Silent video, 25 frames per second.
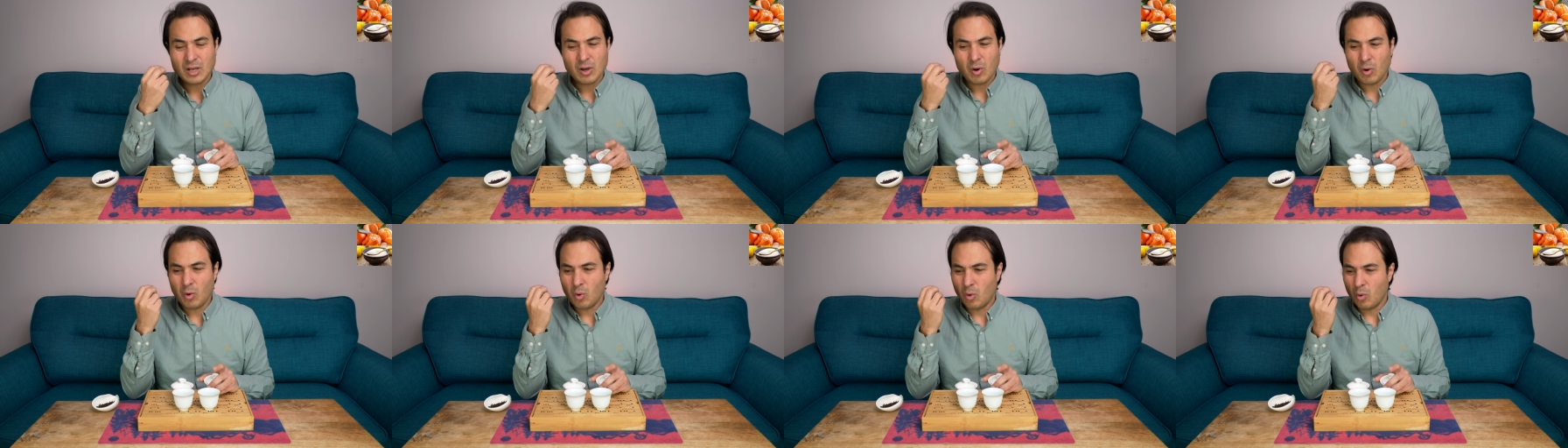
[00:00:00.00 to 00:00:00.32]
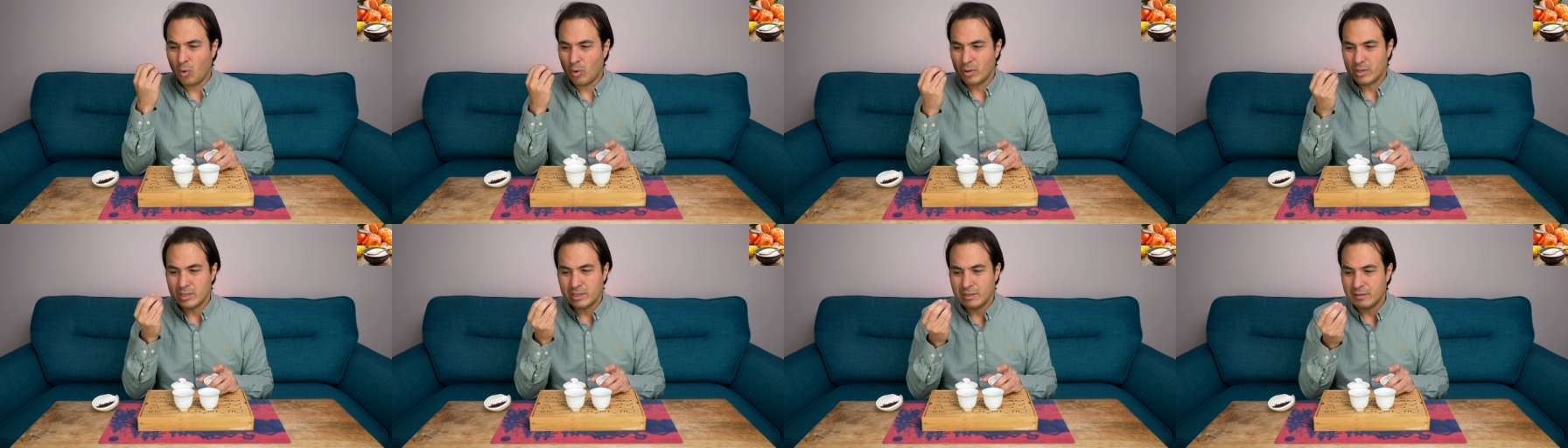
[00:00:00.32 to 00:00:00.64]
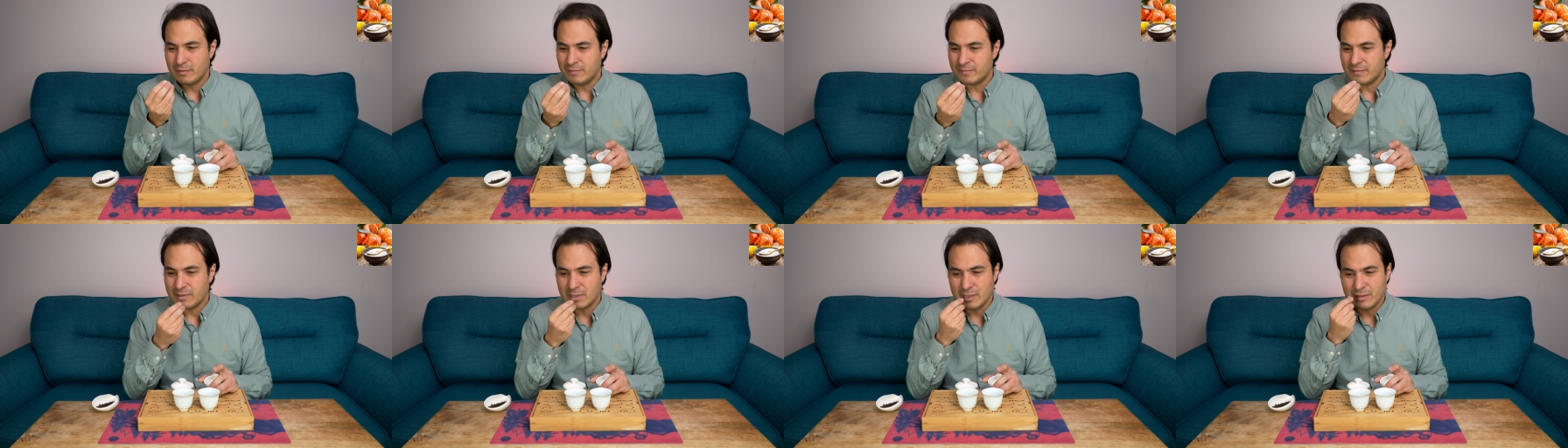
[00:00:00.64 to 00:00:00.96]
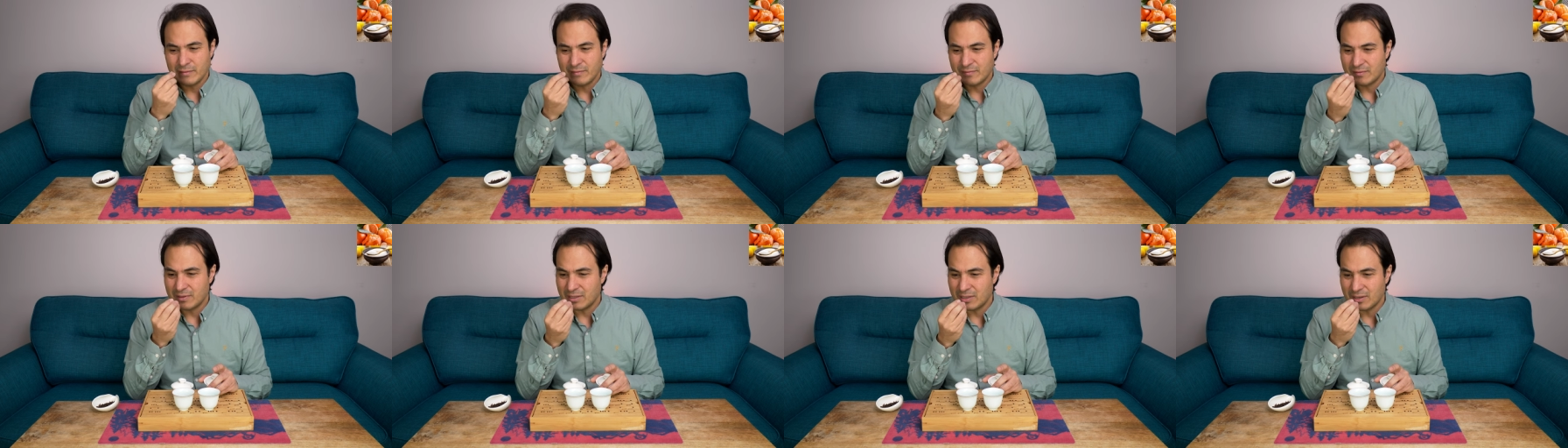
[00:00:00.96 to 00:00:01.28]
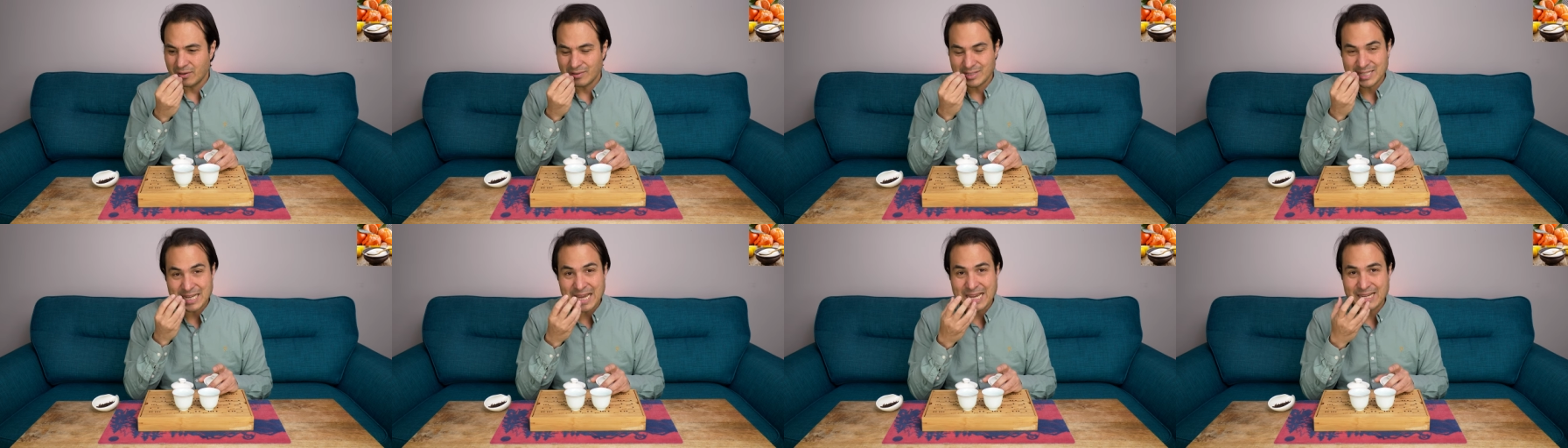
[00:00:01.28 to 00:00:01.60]
or you've you've you
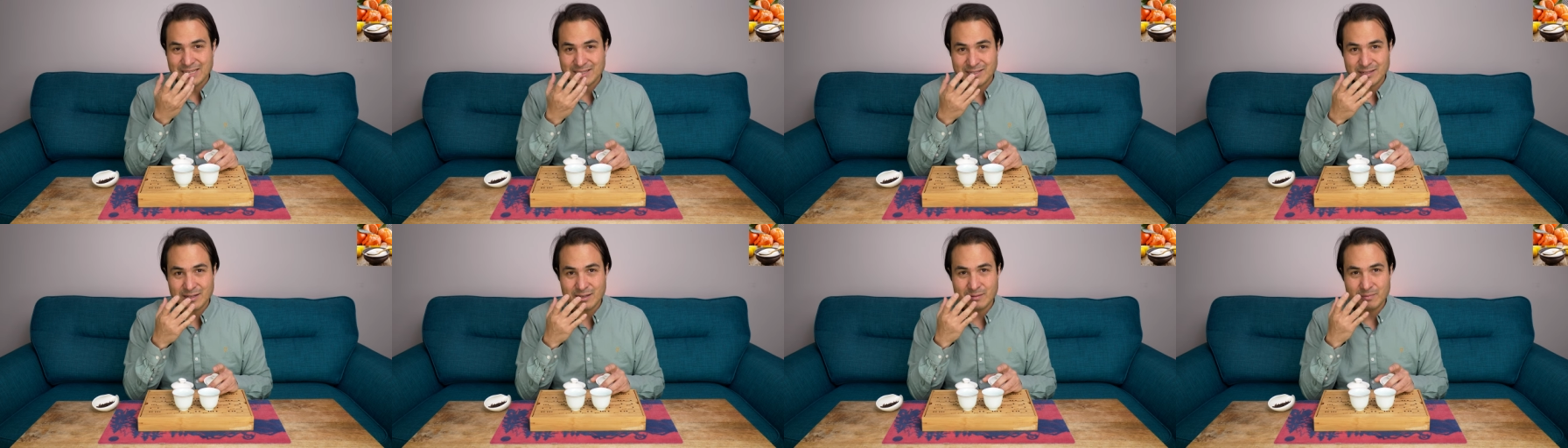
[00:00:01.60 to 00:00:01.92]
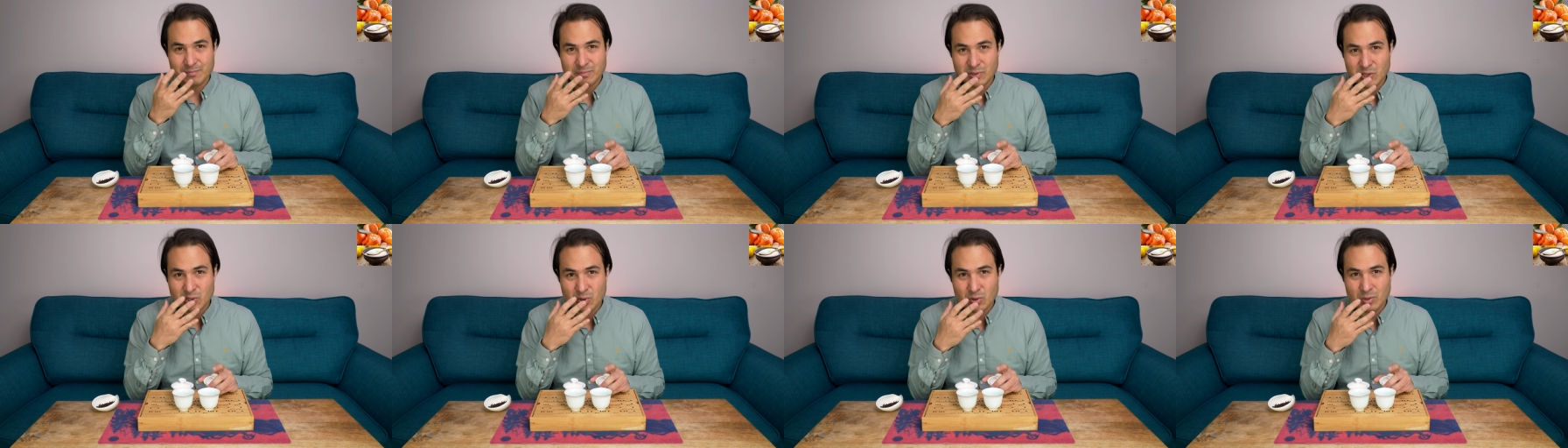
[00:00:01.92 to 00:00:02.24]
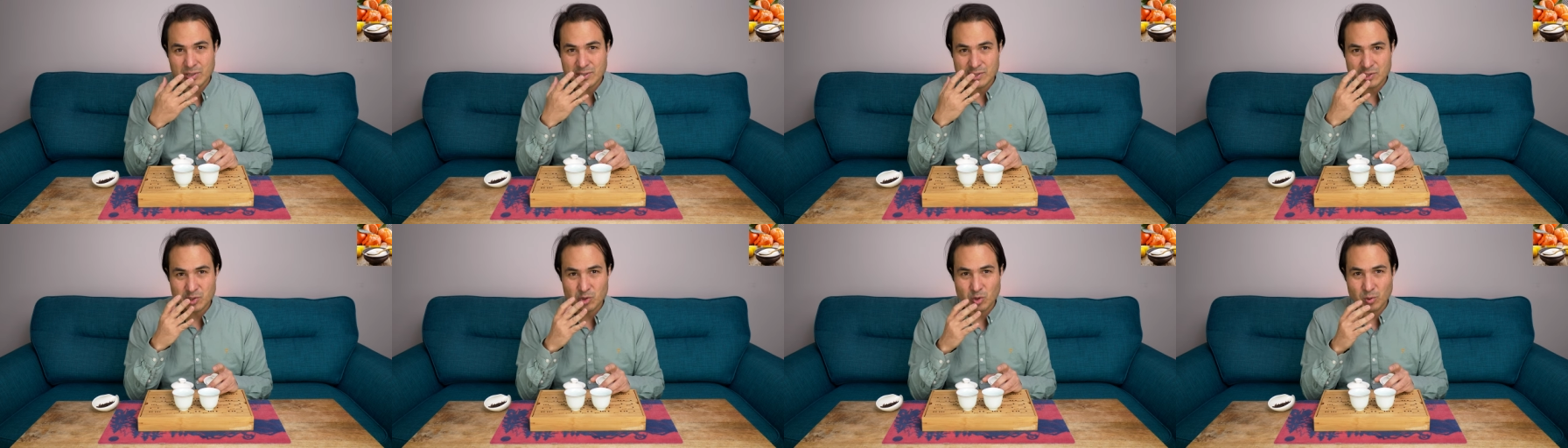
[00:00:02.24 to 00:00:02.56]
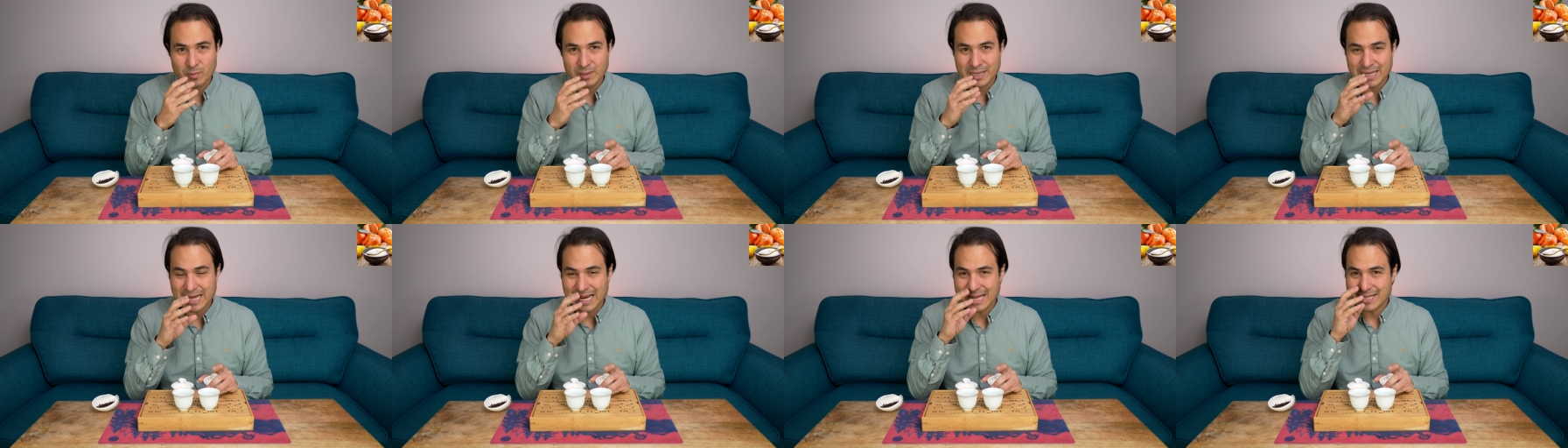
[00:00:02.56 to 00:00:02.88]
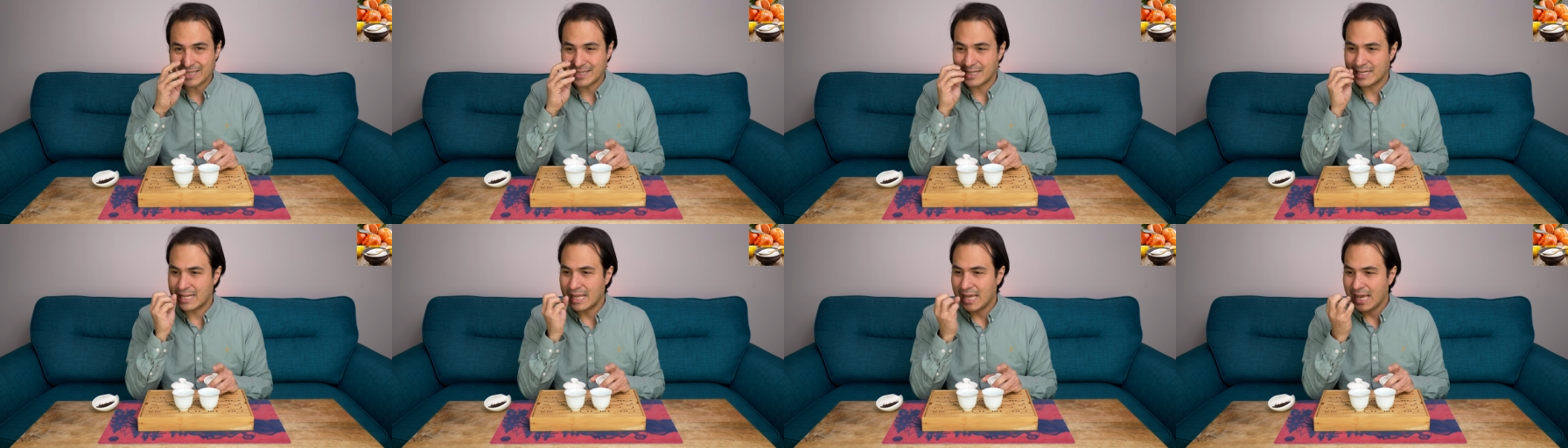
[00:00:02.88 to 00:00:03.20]
know tasted pure ascorbic
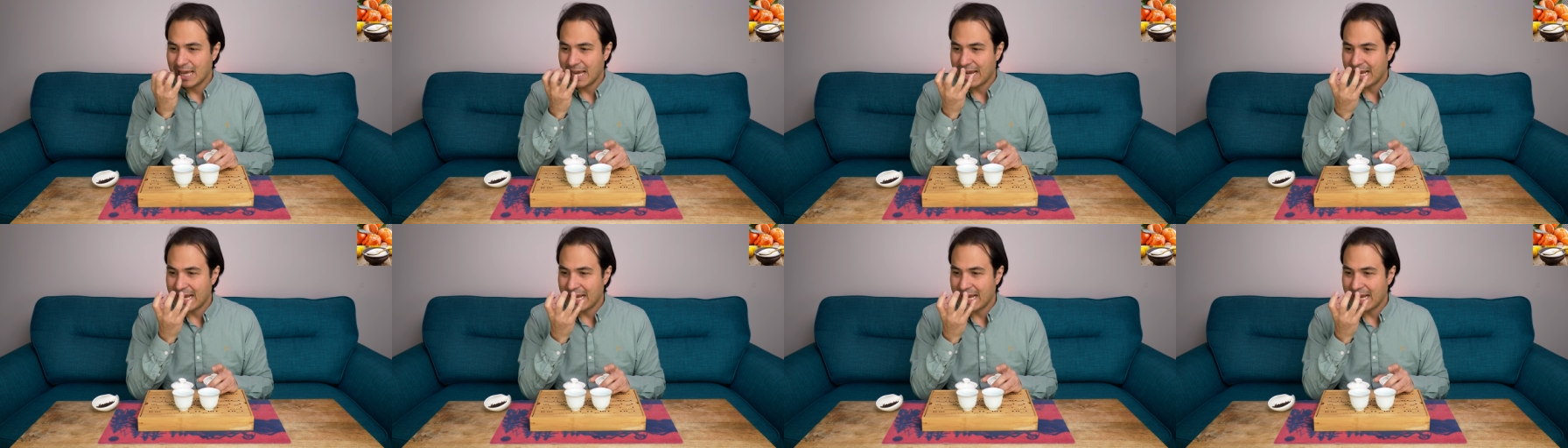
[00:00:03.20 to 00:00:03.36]
acid,